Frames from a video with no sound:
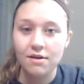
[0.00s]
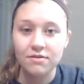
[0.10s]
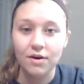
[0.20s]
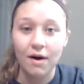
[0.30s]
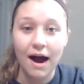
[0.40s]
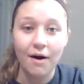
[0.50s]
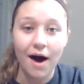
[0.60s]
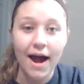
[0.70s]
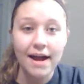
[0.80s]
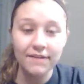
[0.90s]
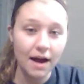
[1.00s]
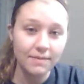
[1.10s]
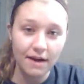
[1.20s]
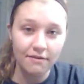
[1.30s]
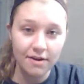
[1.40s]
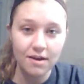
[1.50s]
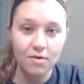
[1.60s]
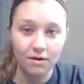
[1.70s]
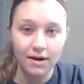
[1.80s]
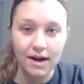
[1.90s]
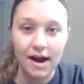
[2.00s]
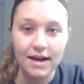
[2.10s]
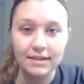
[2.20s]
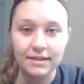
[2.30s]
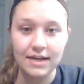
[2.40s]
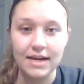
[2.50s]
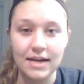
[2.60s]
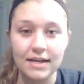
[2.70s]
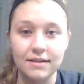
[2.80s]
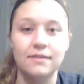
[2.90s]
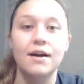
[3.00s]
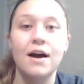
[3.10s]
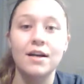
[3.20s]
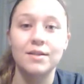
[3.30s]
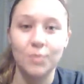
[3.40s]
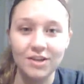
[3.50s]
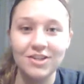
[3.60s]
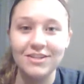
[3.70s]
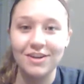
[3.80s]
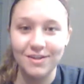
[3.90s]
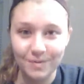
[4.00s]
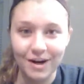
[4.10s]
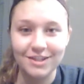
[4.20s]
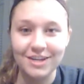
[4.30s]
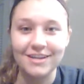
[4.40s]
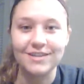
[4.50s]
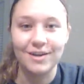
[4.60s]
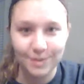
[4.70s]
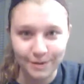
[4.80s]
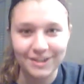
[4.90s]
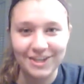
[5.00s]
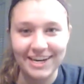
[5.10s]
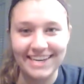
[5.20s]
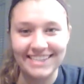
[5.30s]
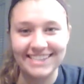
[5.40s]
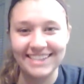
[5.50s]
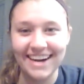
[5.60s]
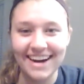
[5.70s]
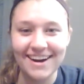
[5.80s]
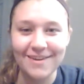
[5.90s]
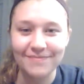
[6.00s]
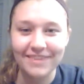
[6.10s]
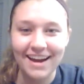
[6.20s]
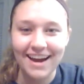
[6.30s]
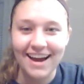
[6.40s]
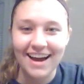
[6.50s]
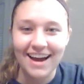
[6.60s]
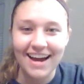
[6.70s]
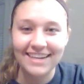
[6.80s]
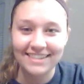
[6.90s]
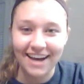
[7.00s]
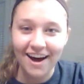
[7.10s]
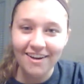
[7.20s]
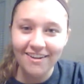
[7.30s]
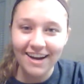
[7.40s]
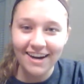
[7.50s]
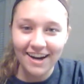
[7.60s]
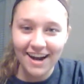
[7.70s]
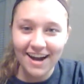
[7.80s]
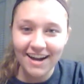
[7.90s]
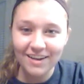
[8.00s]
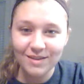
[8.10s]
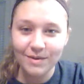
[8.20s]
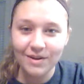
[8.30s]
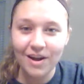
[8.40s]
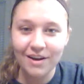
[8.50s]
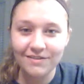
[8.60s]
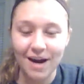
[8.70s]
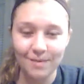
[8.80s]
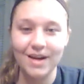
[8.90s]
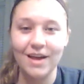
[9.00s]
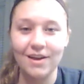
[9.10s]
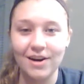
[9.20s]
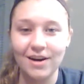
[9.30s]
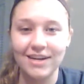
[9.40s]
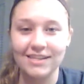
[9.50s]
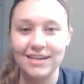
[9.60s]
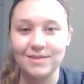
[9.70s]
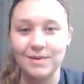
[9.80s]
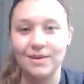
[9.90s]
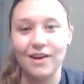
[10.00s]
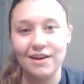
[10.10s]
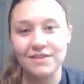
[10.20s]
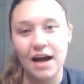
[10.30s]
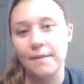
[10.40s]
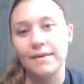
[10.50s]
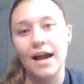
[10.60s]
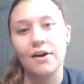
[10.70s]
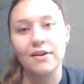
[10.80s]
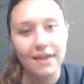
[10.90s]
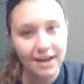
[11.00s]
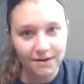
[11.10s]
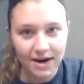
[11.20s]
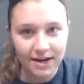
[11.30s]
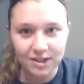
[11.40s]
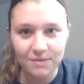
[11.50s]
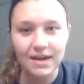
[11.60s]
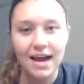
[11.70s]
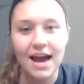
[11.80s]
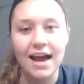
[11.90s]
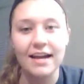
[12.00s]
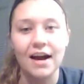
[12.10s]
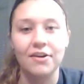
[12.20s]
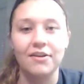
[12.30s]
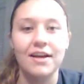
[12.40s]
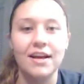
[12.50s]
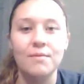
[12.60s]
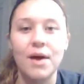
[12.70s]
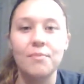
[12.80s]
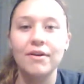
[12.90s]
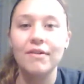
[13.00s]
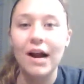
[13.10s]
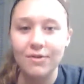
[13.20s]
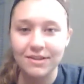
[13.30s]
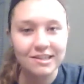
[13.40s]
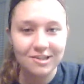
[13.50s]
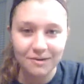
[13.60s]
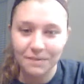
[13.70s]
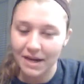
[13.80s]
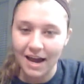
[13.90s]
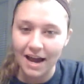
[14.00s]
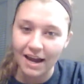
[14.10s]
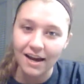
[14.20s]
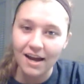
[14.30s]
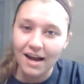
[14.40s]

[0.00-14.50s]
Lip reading: So how I have kept everything organized is spreadsheets on spreadsheets on spreadsheets. Excel and I spend a lot of time together because I spend a lot of time calculating my GPA, calculating my prerequisite GPA,